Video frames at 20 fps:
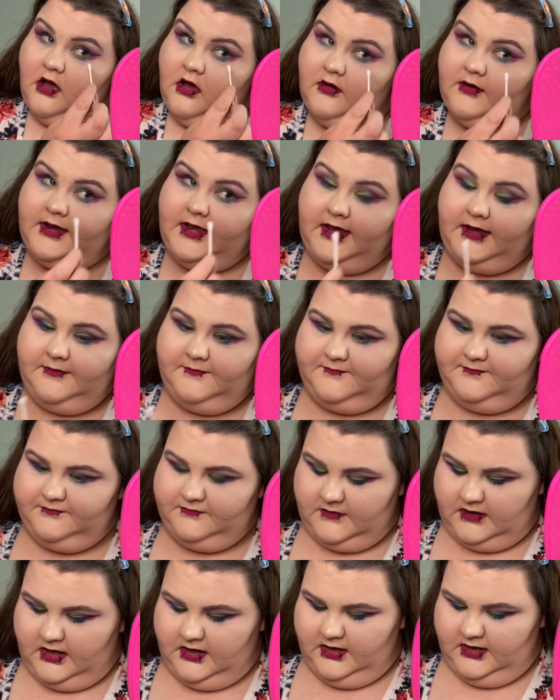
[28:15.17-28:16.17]

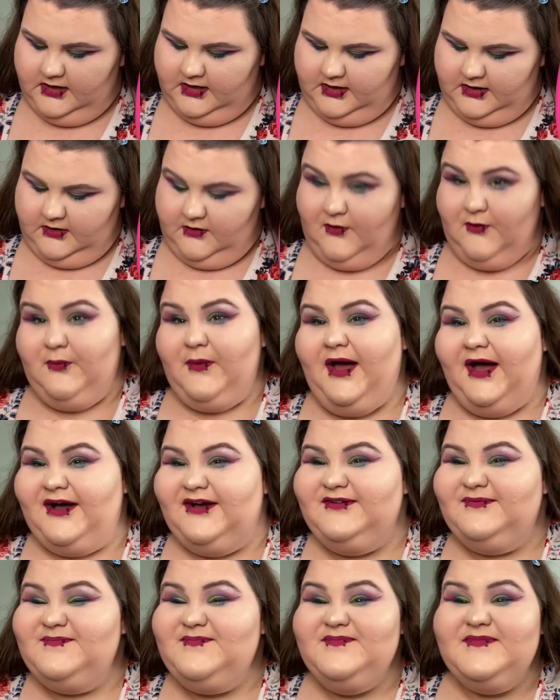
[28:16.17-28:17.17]
okay.
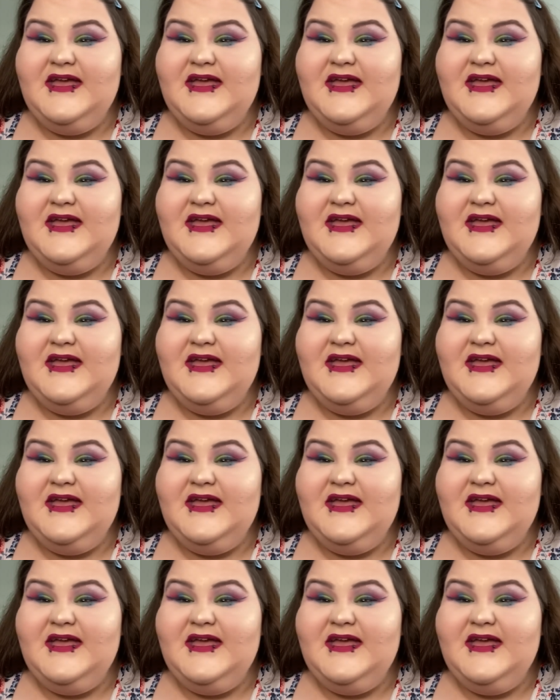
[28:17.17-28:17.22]
Well,